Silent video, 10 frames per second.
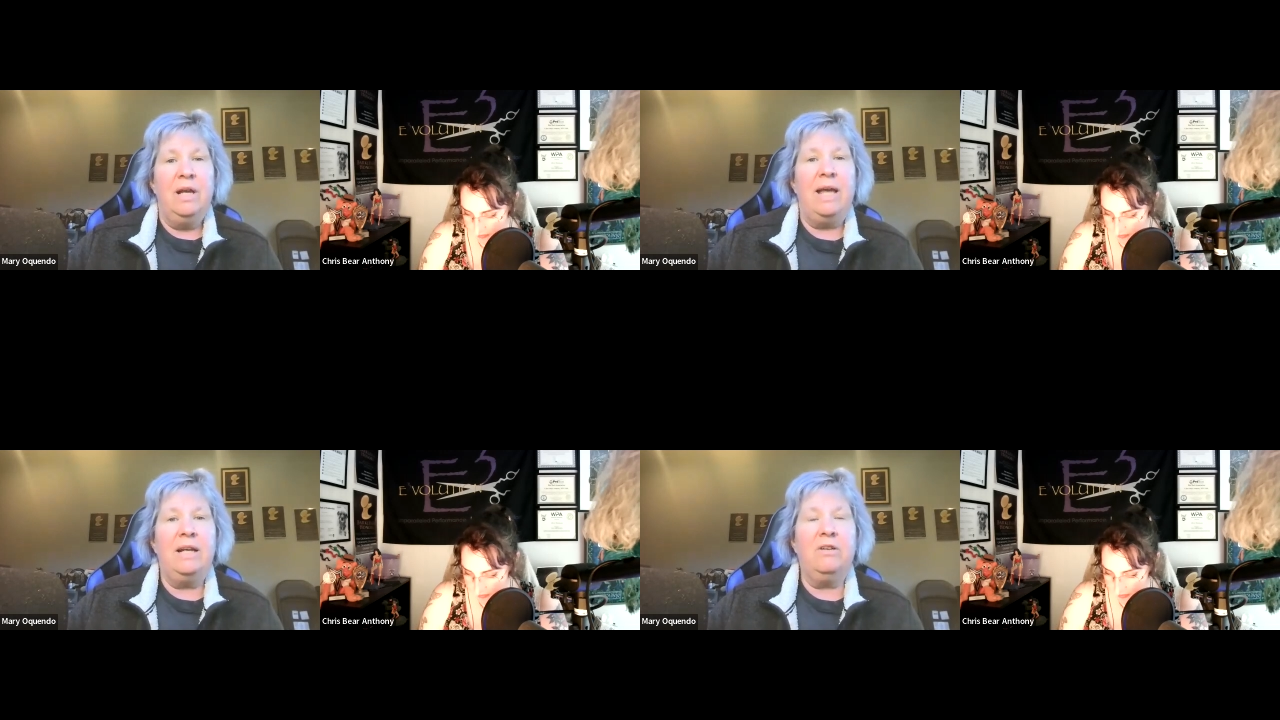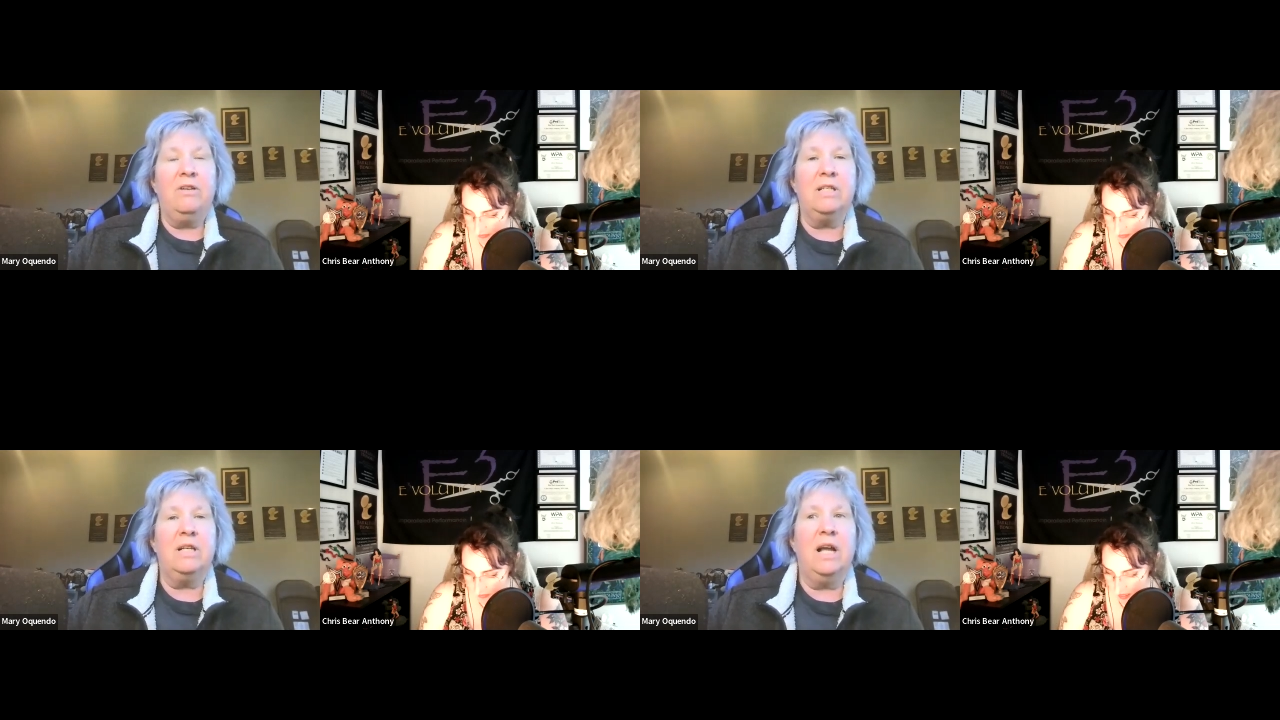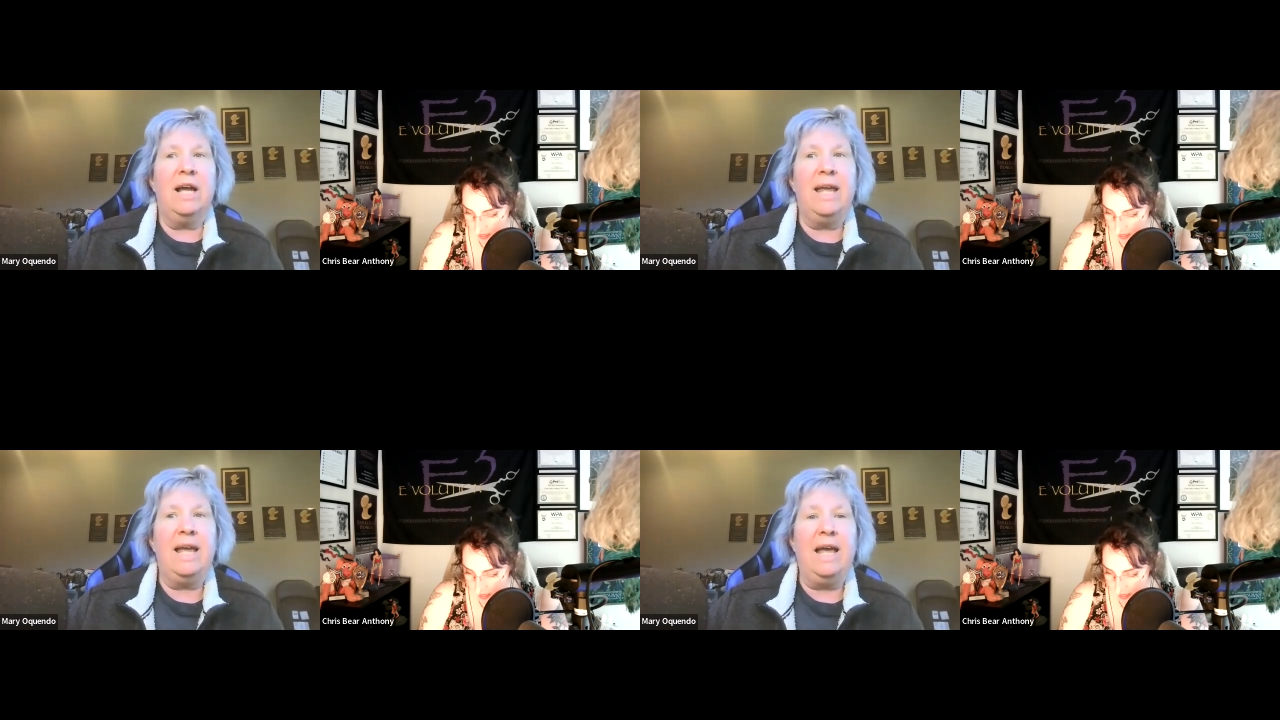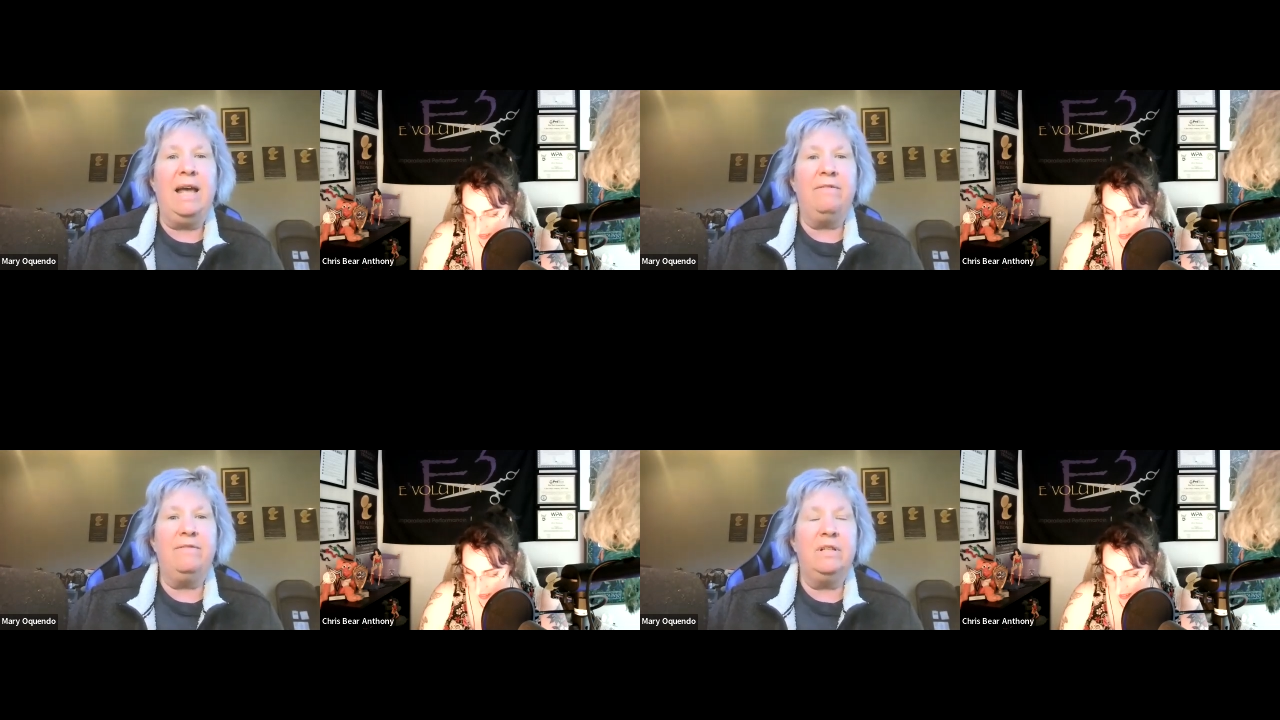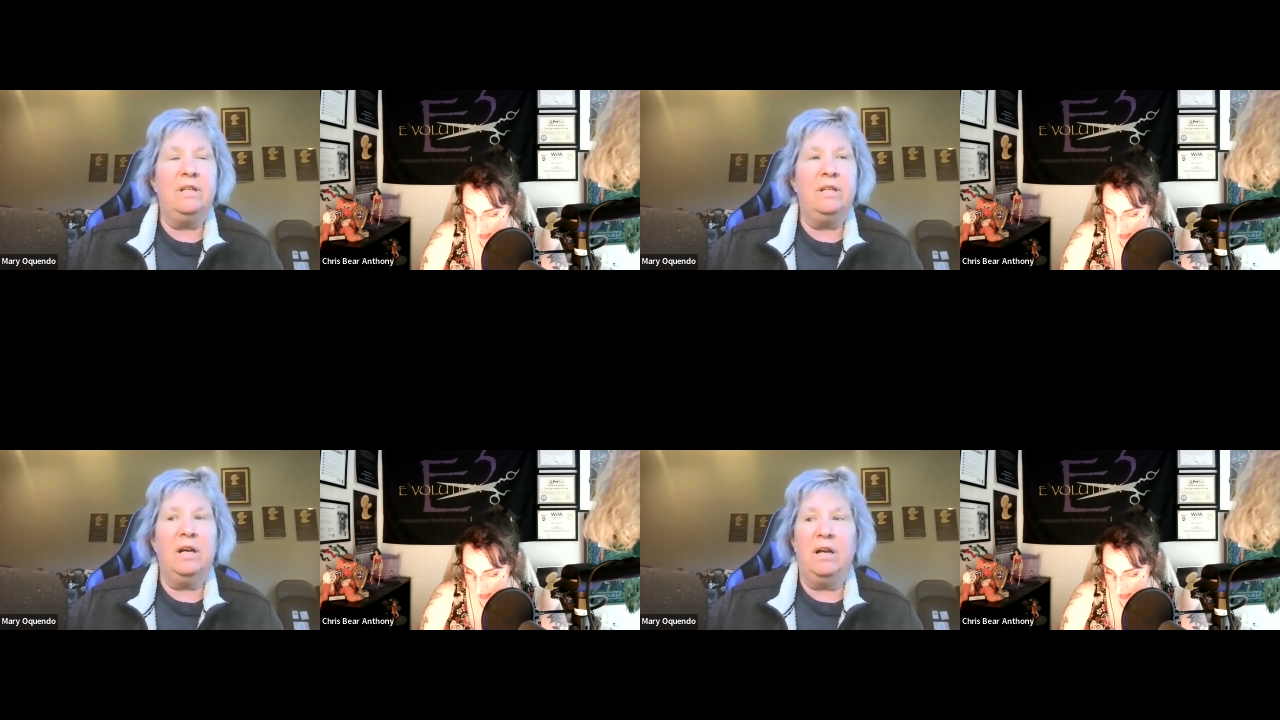And Chris and I have,
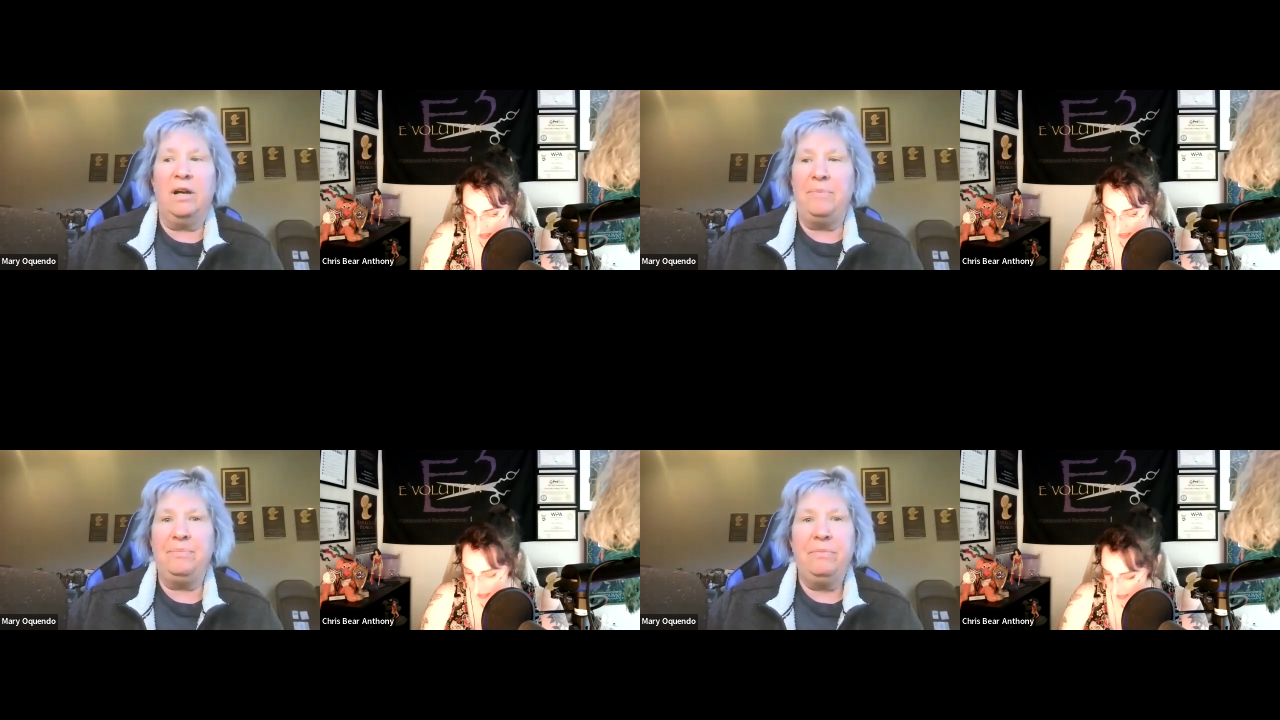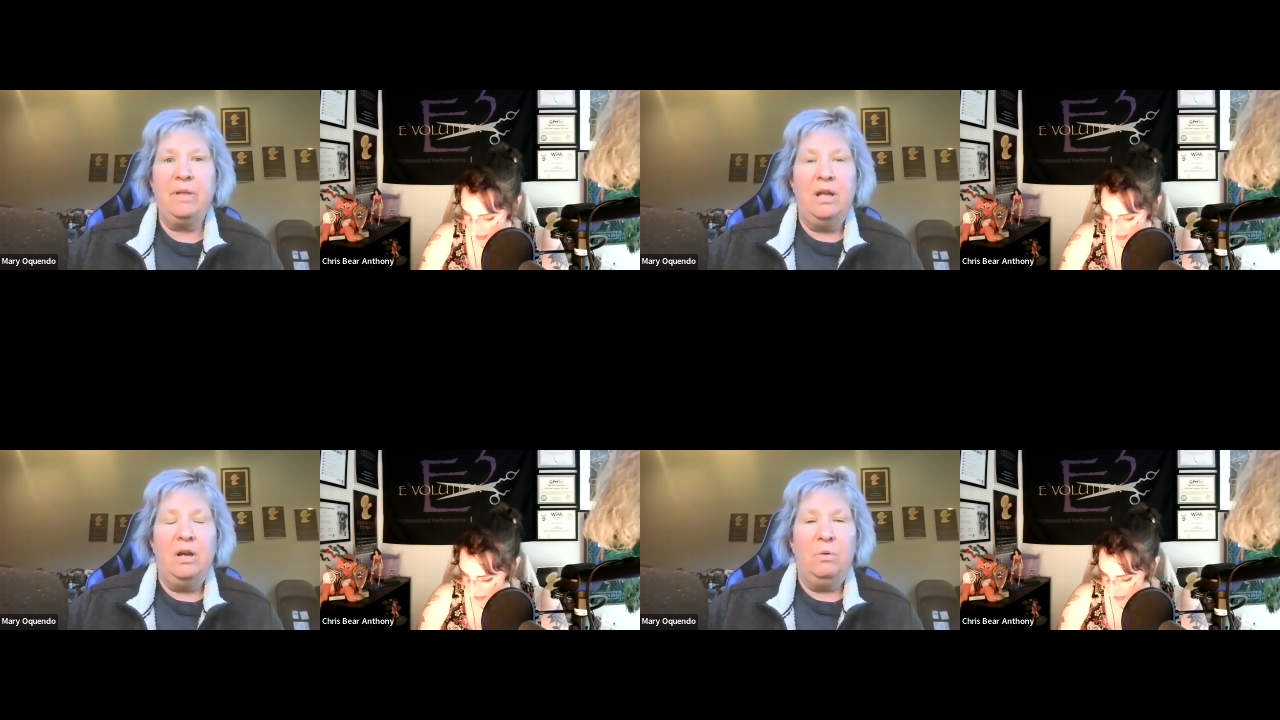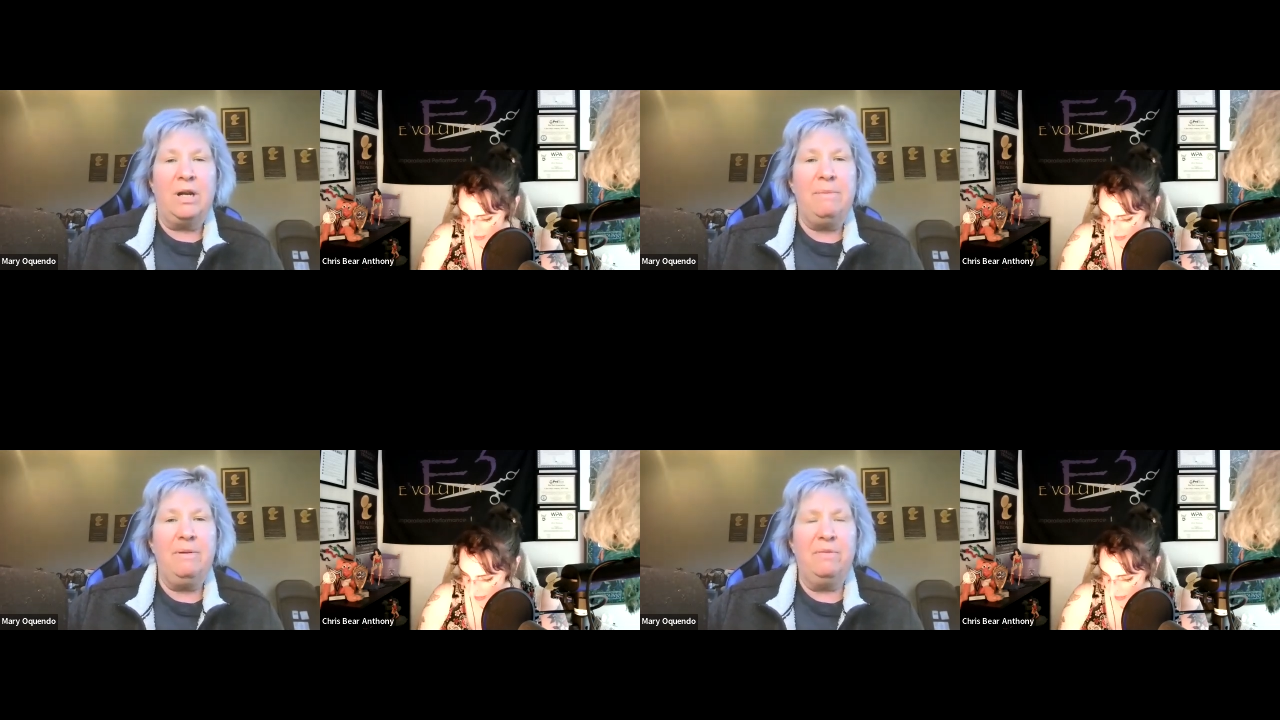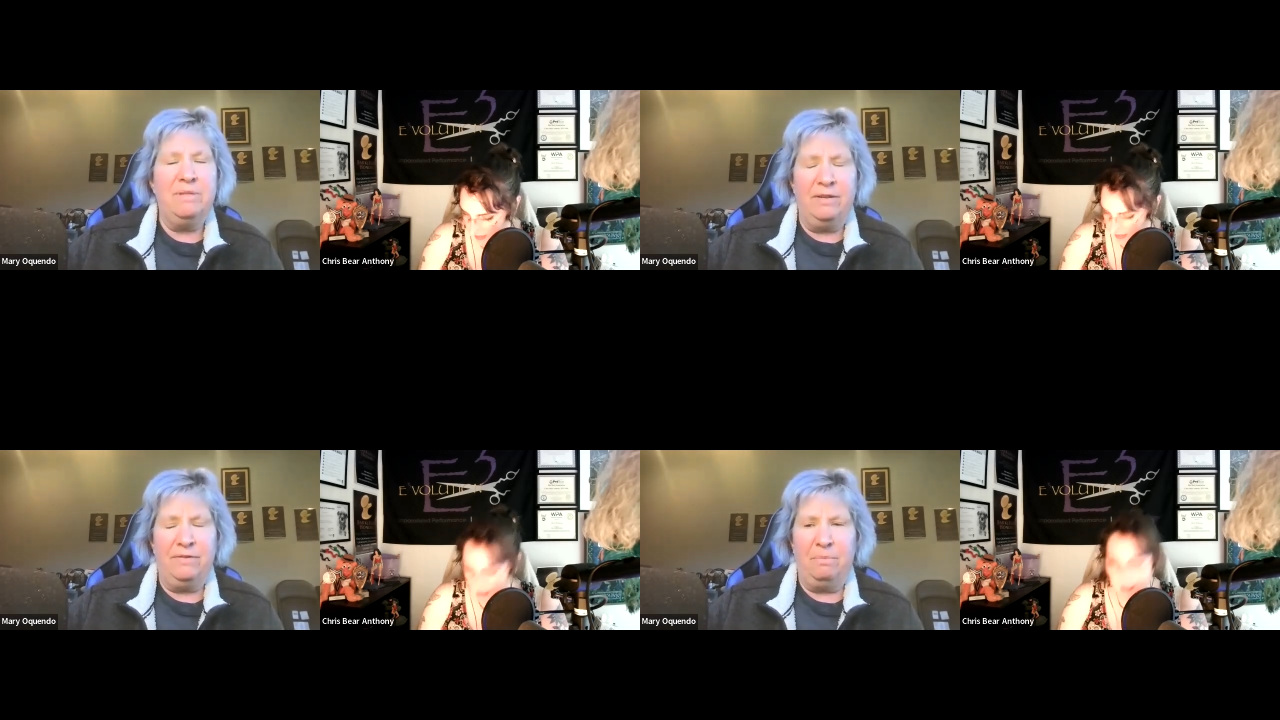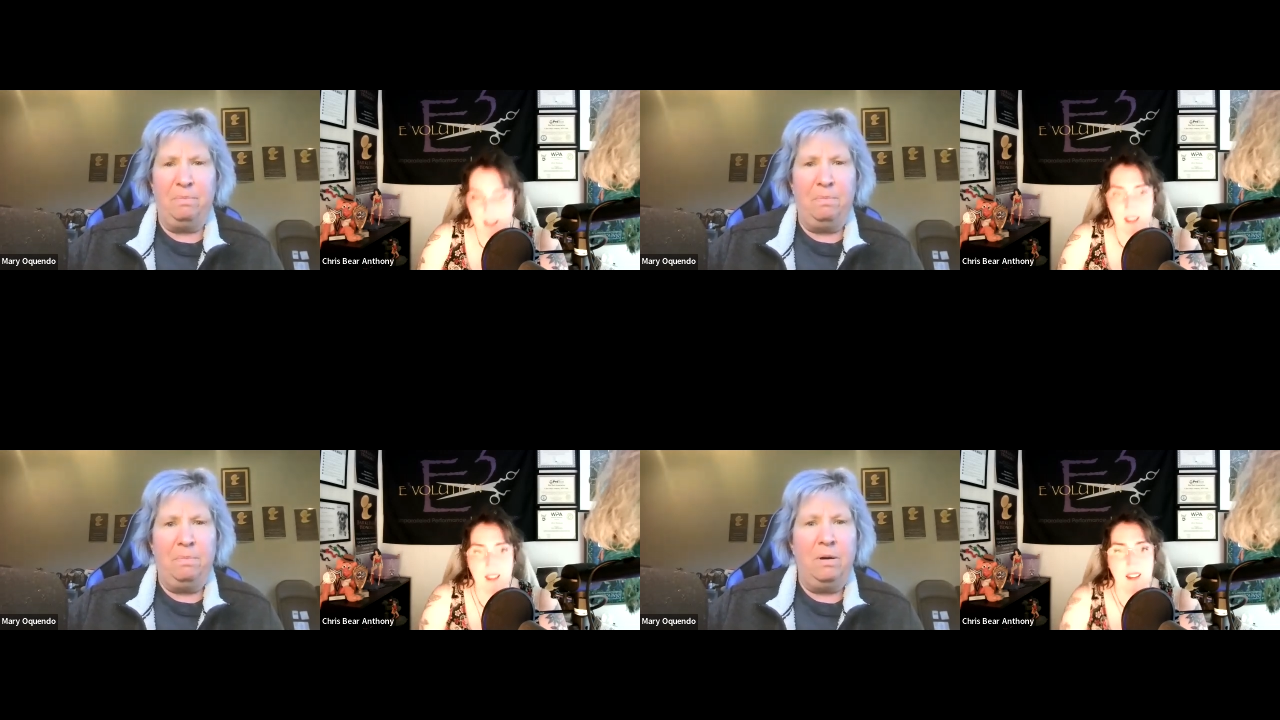we're coming from different